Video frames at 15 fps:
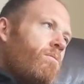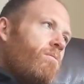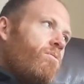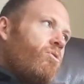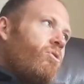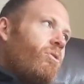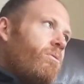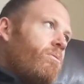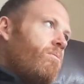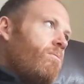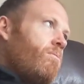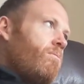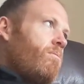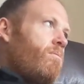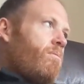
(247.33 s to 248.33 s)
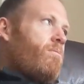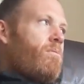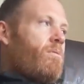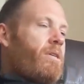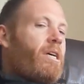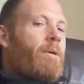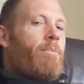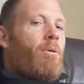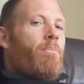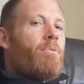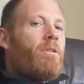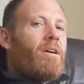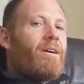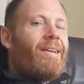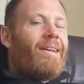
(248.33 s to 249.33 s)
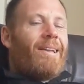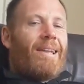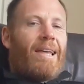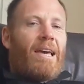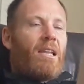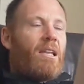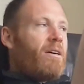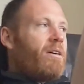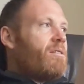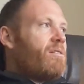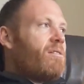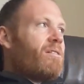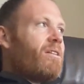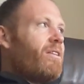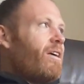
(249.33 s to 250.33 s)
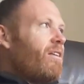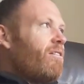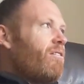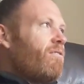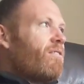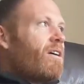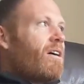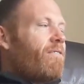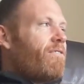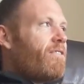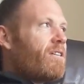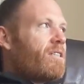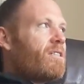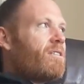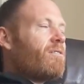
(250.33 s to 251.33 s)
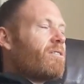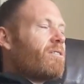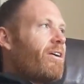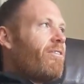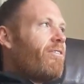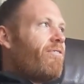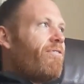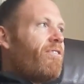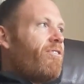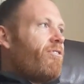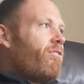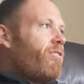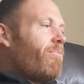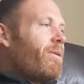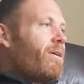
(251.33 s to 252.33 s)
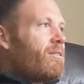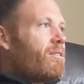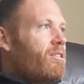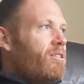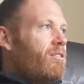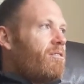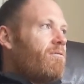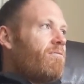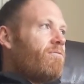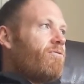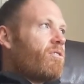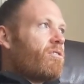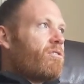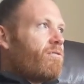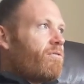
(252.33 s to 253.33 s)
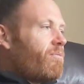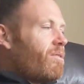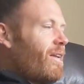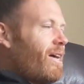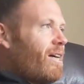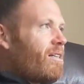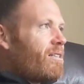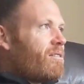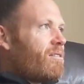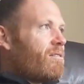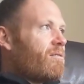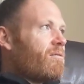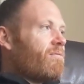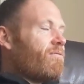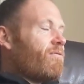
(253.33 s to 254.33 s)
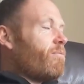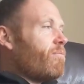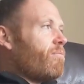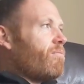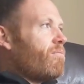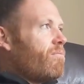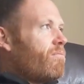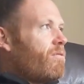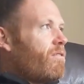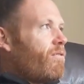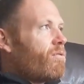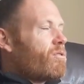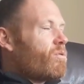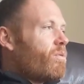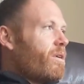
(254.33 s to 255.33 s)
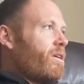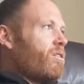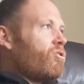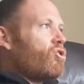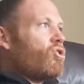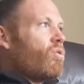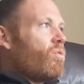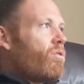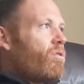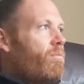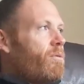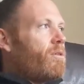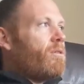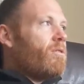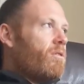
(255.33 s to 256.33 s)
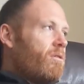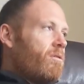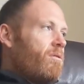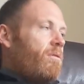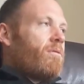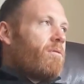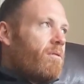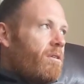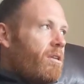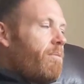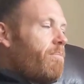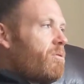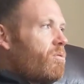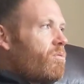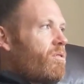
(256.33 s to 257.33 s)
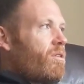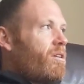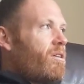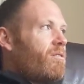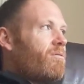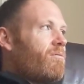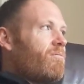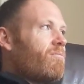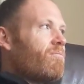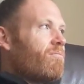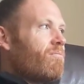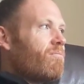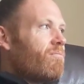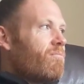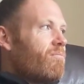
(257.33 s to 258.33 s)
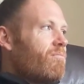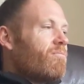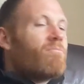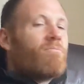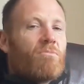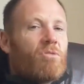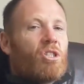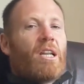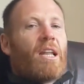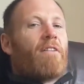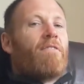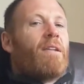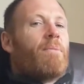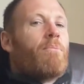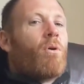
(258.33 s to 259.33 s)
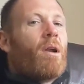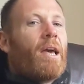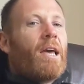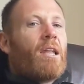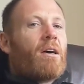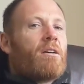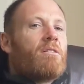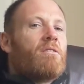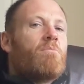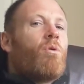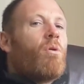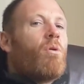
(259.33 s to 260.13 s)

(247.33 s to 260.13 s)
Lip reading: So I come up with the ley lines, and then you've got fucking Carrie Fisher apparently footage from The Force Awakens showing up in episode 9. She'll have more ley lines.